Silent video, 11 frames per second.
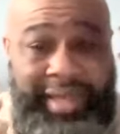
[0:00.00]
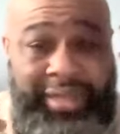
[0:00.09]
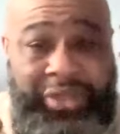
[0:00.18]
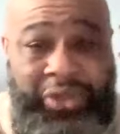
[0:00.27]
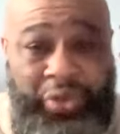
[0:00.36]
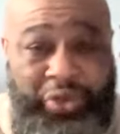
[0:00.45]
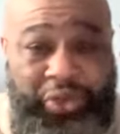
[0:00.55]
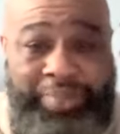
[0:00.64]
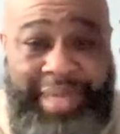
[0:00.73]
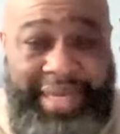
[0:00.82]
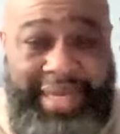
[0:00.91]
a social
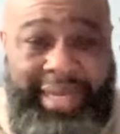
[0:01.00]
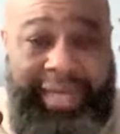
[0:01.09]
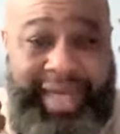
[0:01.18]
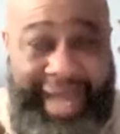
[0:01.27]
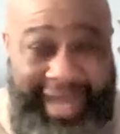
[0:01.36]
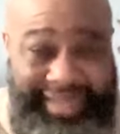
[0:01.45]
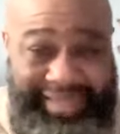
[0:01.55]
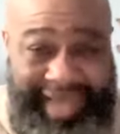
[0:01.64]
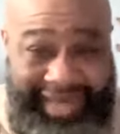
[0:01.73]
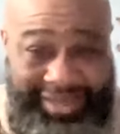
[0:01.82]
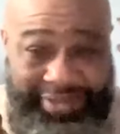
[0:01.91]
media
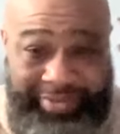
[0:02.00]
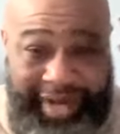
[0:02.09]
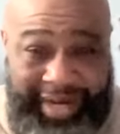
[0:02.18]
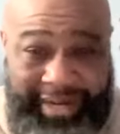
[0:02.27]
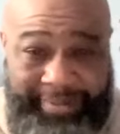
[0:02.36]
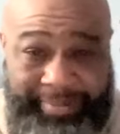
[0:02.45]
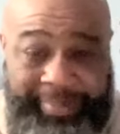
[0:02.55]
contact. You ready?